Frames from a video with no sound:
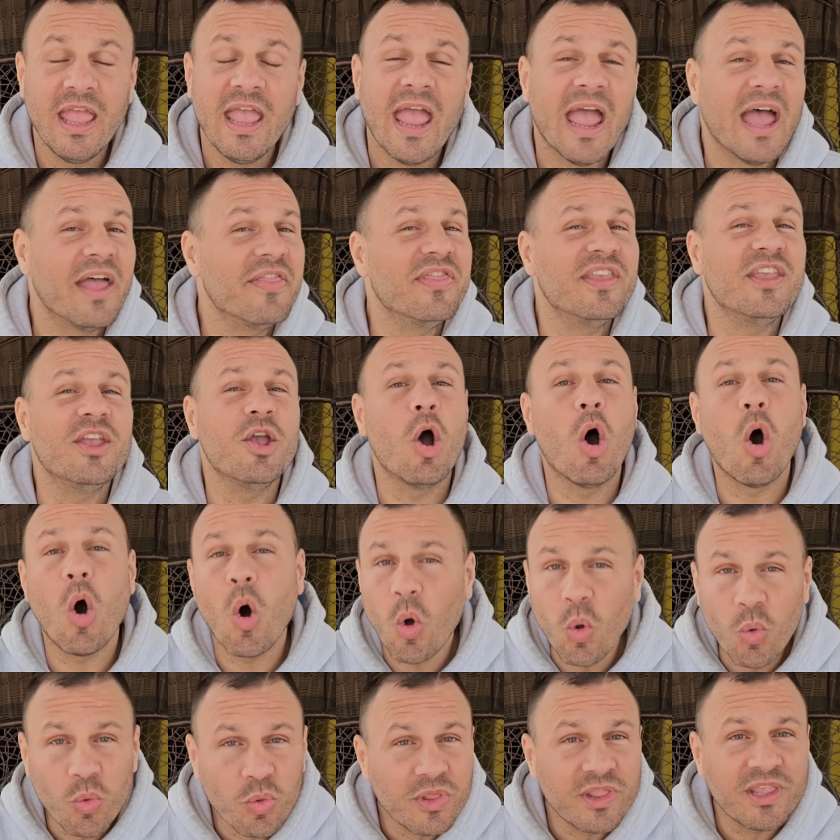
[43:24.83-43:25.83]
And the
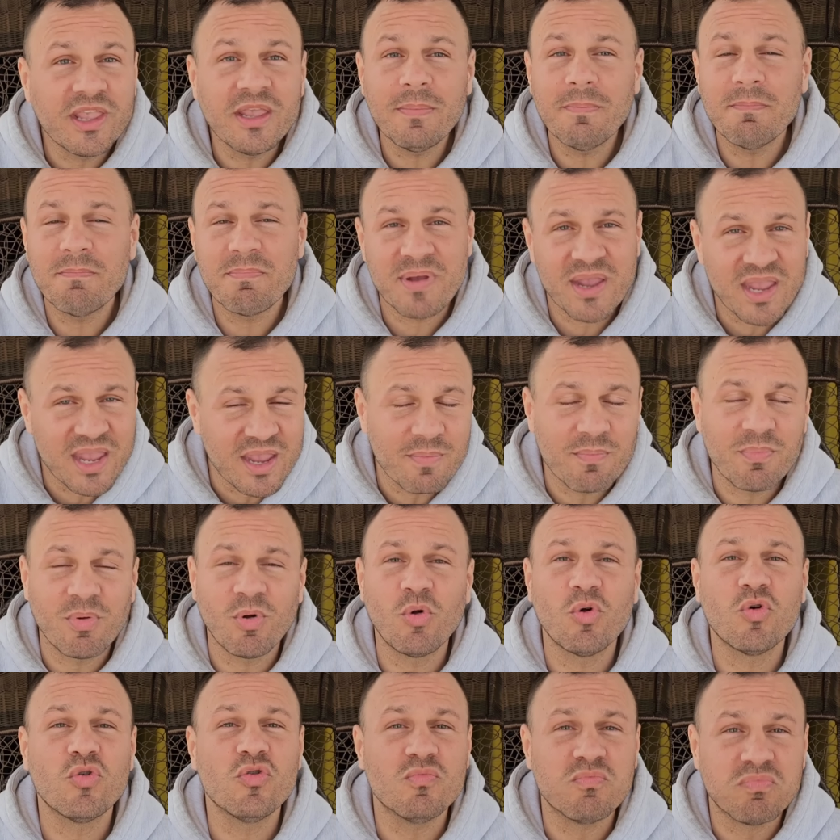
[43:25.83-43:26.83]
only
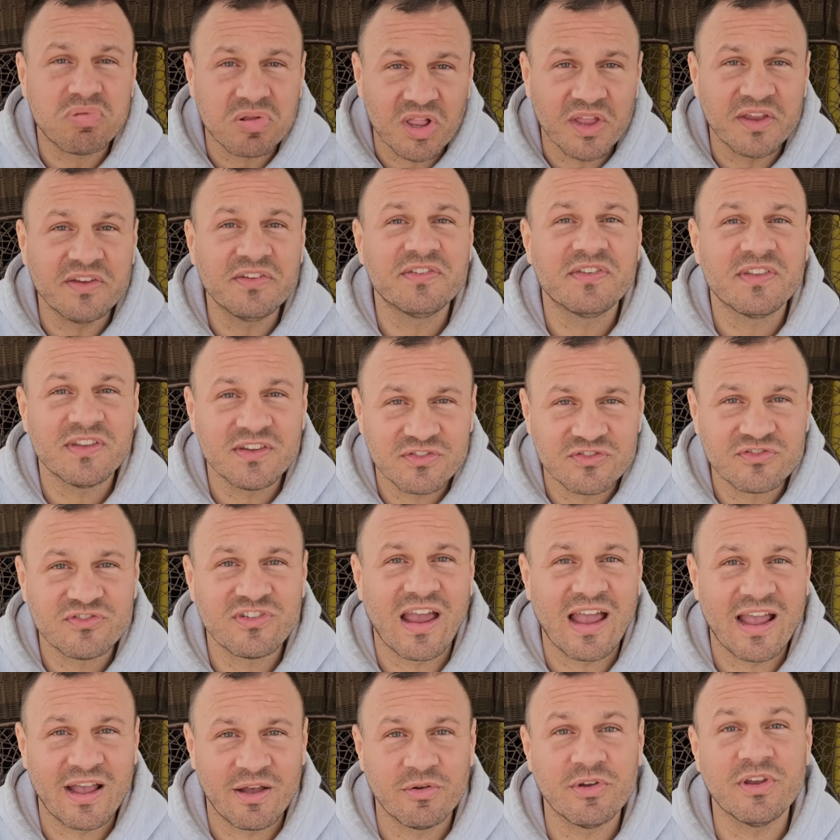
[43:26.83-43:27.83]
people who place this
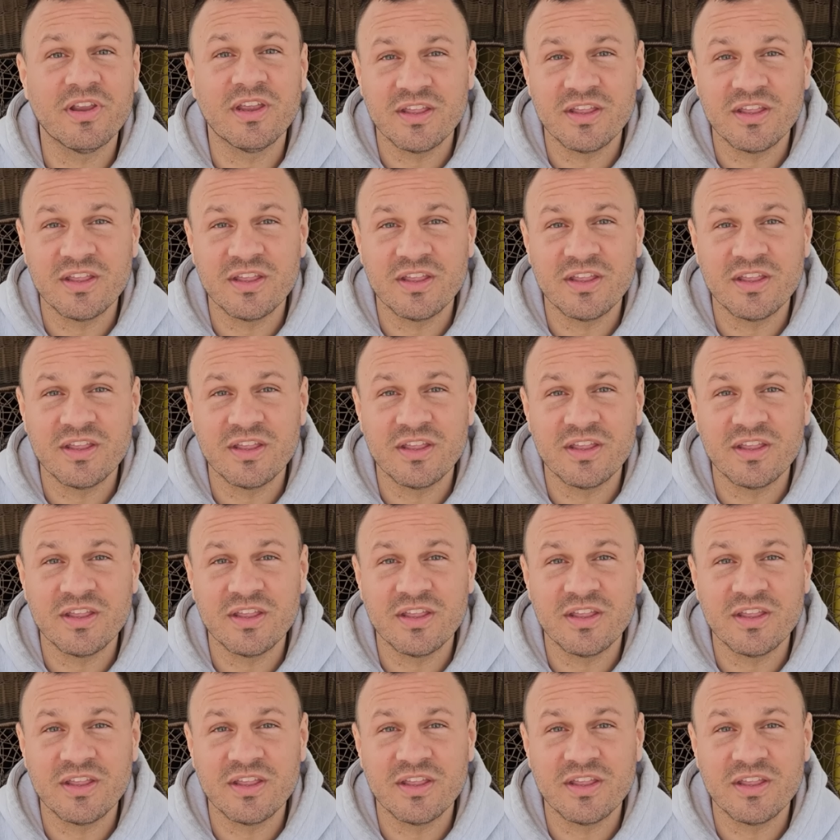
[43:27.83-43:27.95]
child